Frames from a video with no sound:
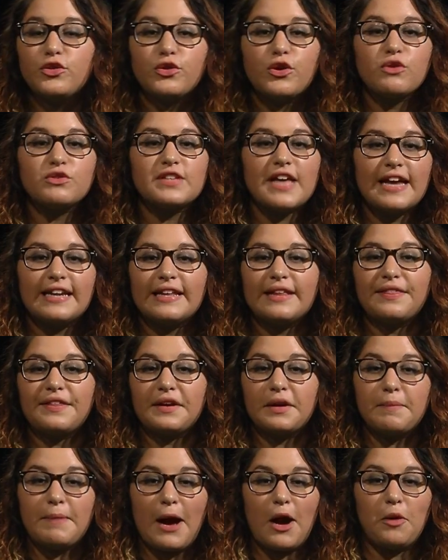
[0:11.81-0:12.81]
knows
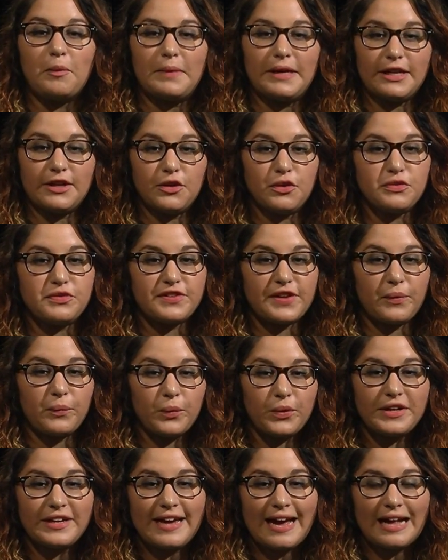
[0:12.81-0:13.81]
anything about me knows that
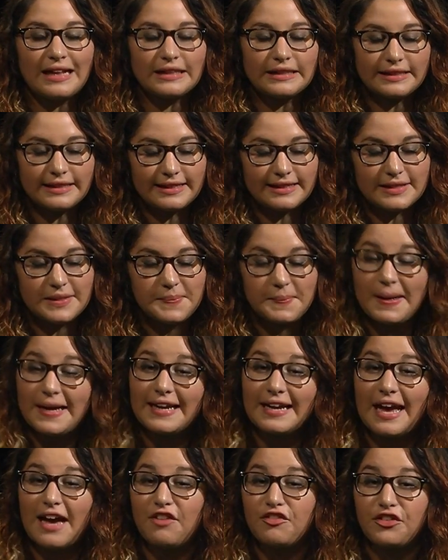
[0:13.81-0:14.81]
Woody Allen is
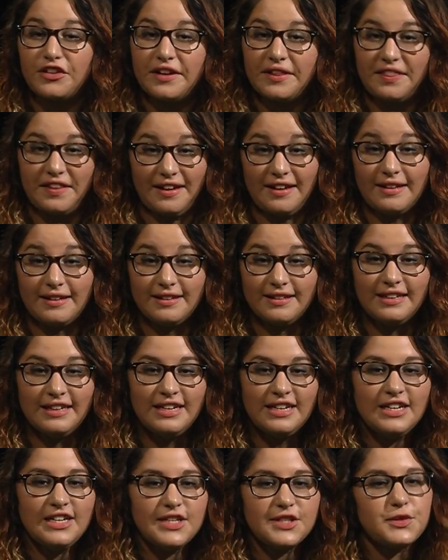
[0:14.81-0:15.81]
my everything.
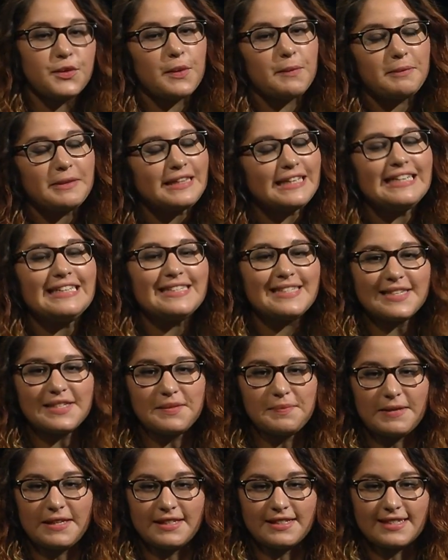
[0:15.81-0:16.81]
So it pleases
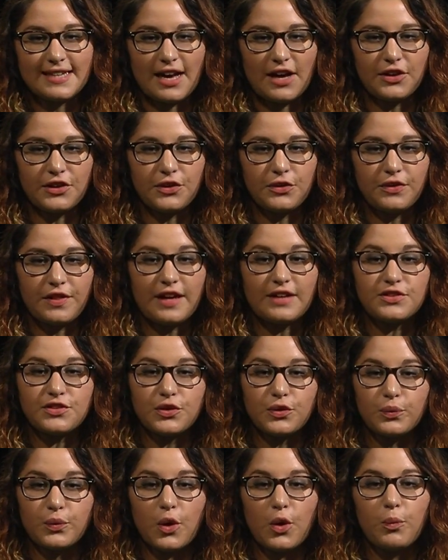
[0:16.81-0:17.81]
me to tell you that
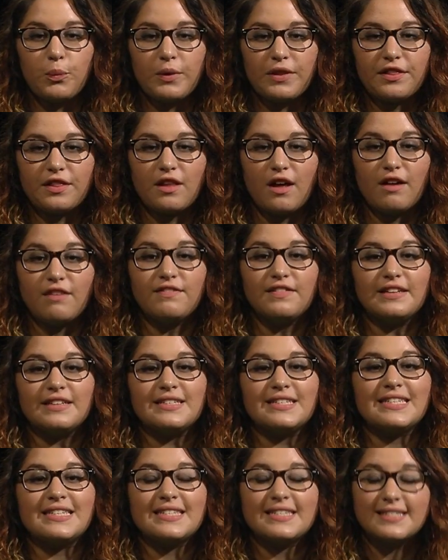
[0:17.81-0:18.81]
To Rome with Love
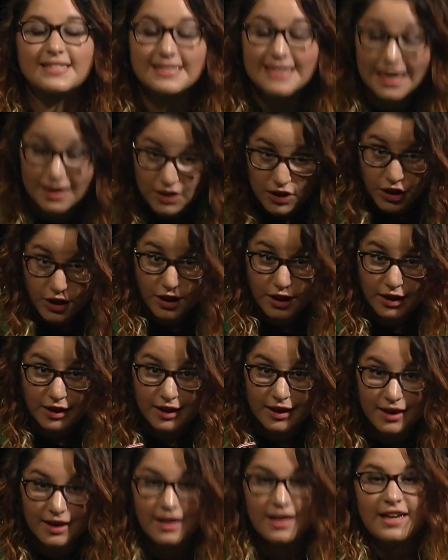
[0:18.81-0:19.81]
is stellar.
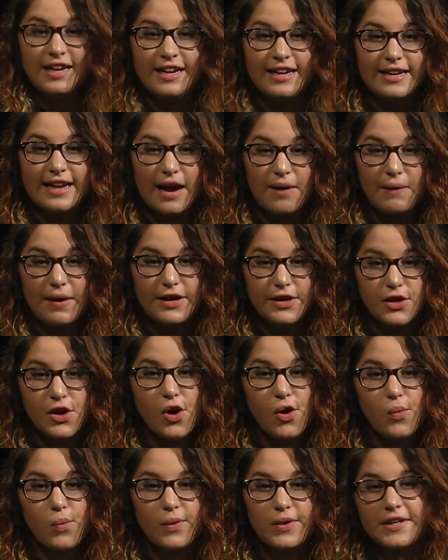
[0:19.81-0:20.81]
Now I
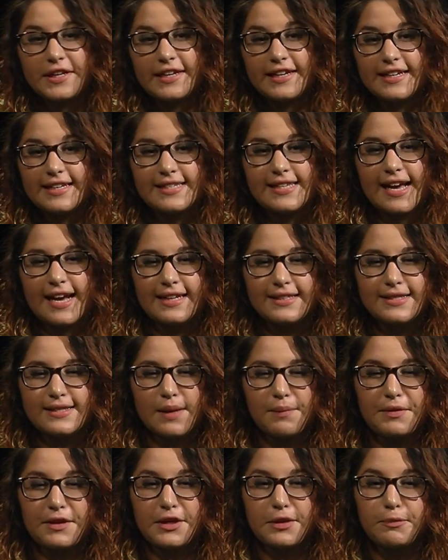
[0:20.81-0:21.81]
know Woody has had
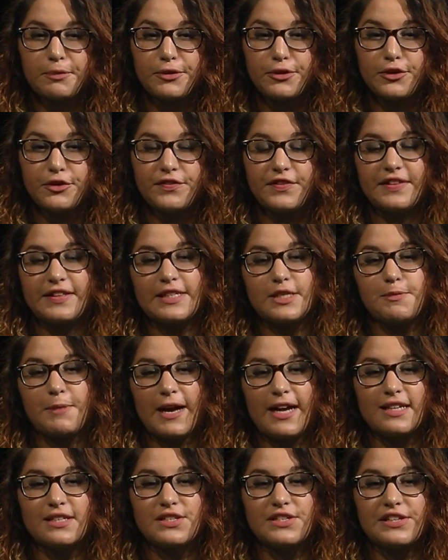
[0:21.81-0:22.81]
something to prove in these
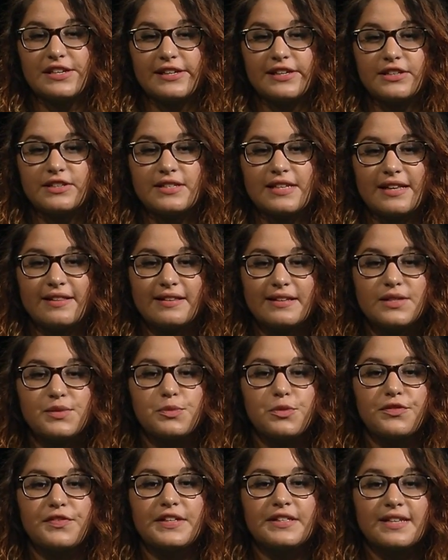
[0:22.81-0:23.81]
past years, and this
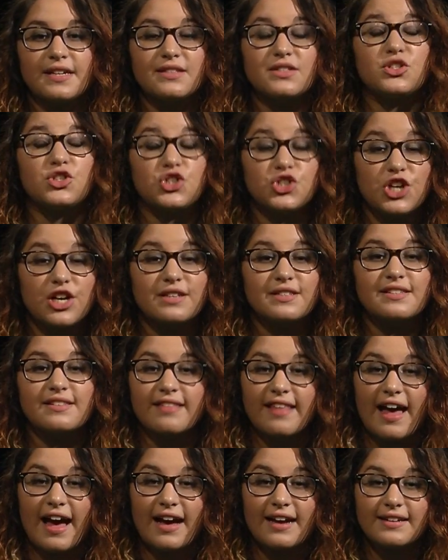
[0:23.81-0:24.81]
movie does just
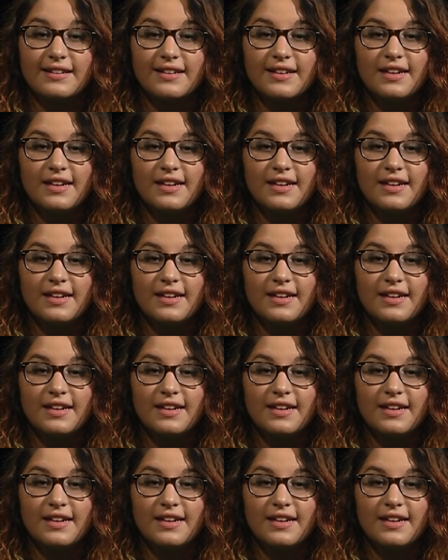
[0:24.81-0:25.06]
that.